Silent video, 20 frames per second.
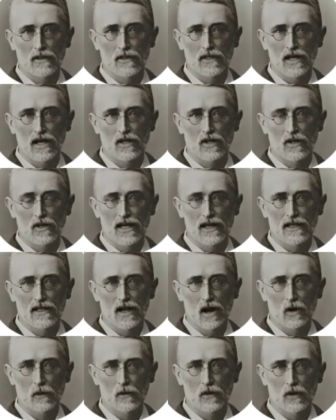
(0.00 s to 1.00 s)
such
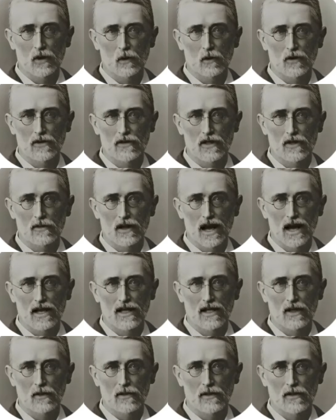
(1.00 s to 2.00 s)
that no two of the
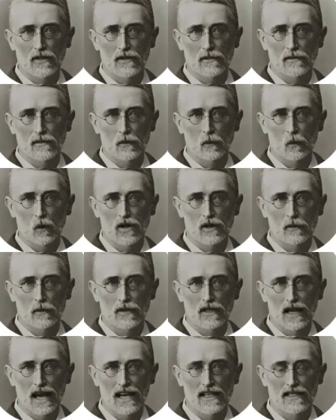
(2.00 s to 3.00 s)
values one
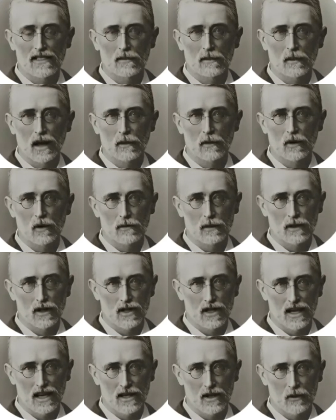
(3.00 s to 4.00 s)
obtains by
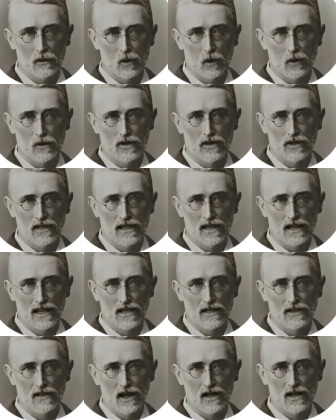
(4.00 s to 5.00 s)
permuting the roots in
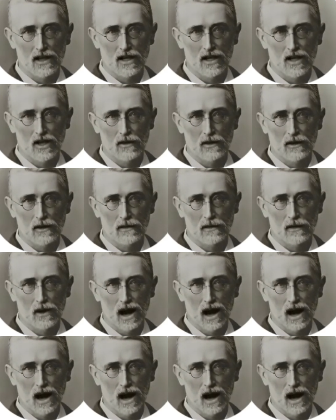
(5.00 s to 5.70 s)
this function